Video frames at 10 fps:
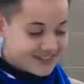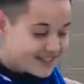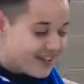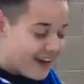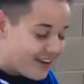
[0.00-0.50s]

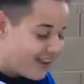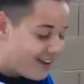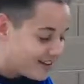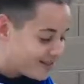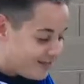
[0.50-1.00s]
is not
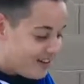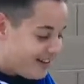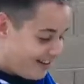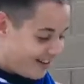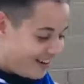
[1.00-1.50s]
going as planned.
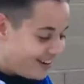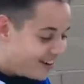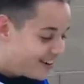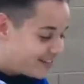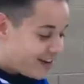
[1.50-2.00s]
Okay.